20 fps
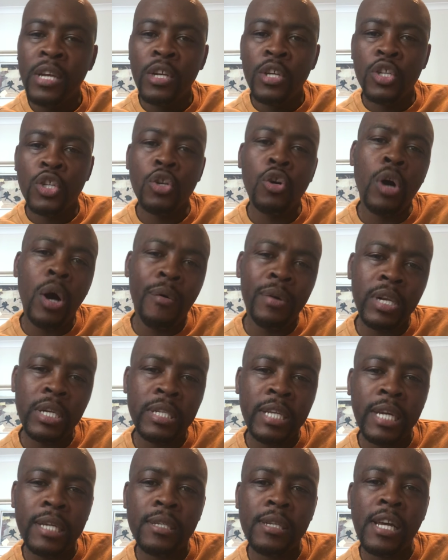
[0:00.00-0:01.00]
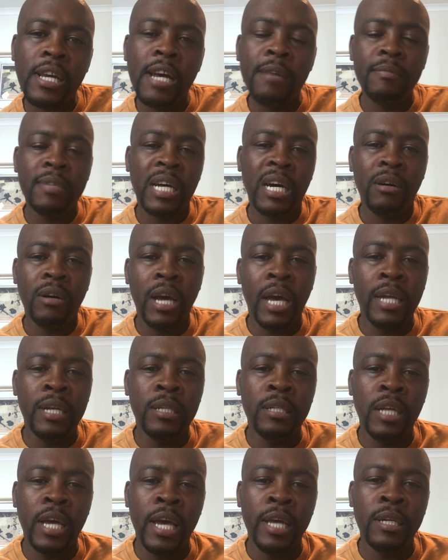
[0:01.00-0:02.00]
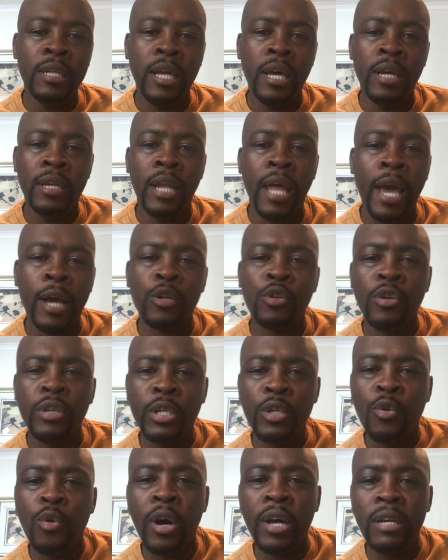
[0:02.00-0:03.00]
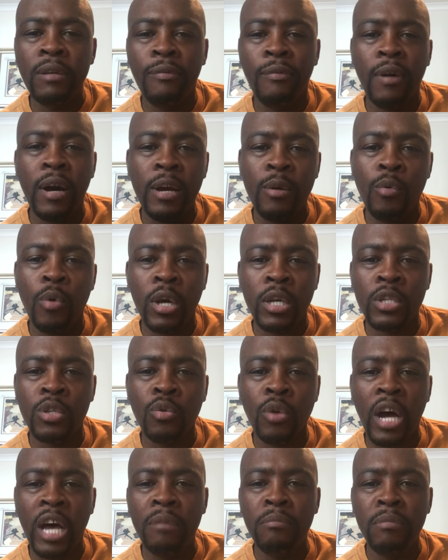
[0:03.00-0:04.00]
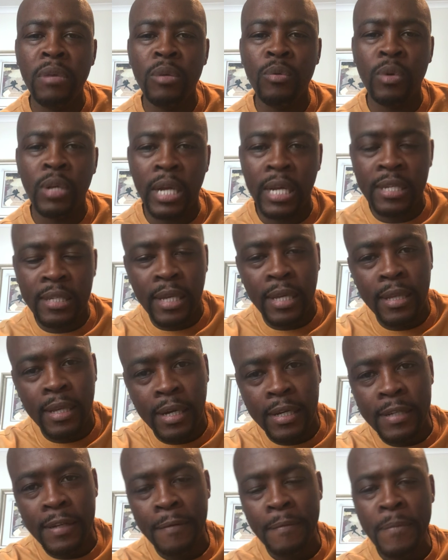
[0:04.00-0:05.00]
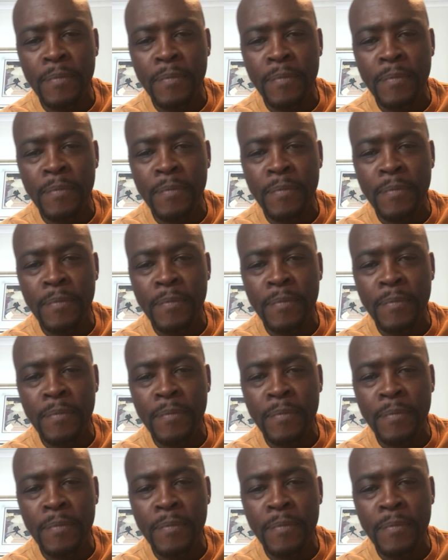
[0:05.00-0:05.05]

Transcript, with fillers: so I want to take time now and and and actually qualify what do I mean when I say that